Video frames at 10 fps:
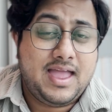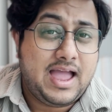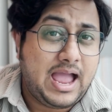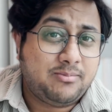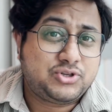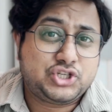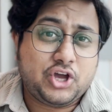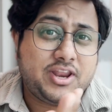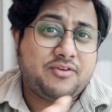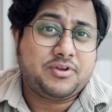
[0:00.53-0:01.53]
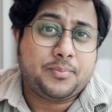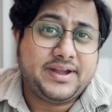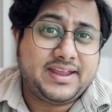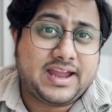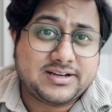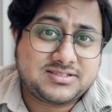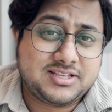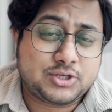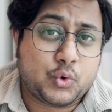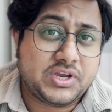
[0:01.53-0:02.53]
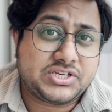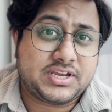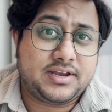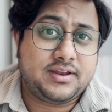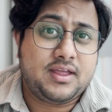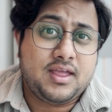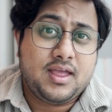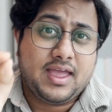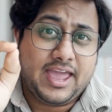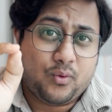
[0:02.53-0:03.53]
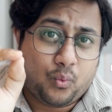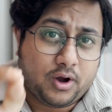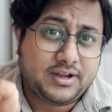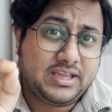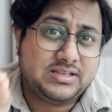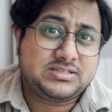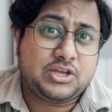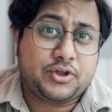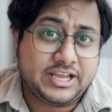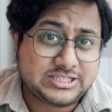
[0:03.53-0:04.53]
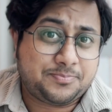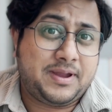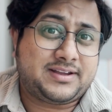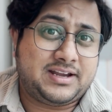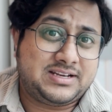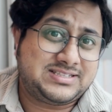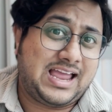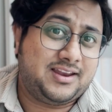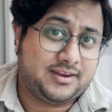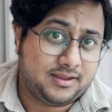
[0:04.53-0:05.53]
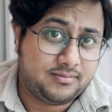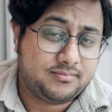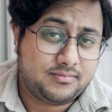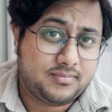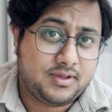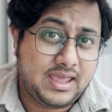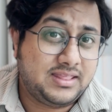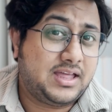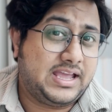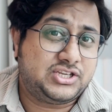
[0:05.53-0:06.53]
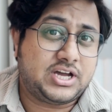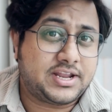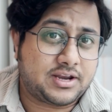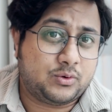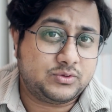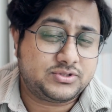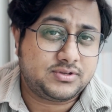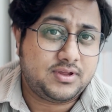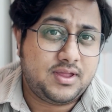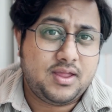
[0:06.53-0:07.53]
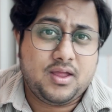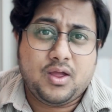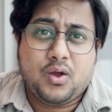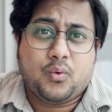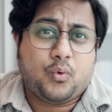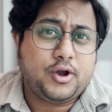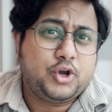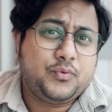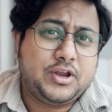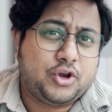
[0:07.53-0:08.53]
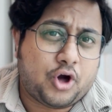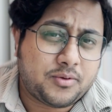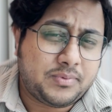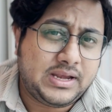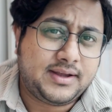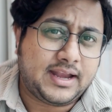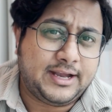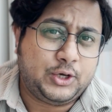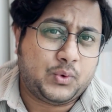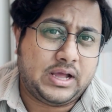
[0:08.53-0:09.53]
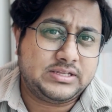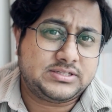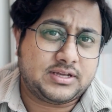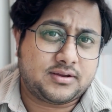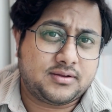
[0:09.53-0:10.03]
I'm sure everybody gets this question, what is your expected salary in the HR rounds? What do we normally tend to answer?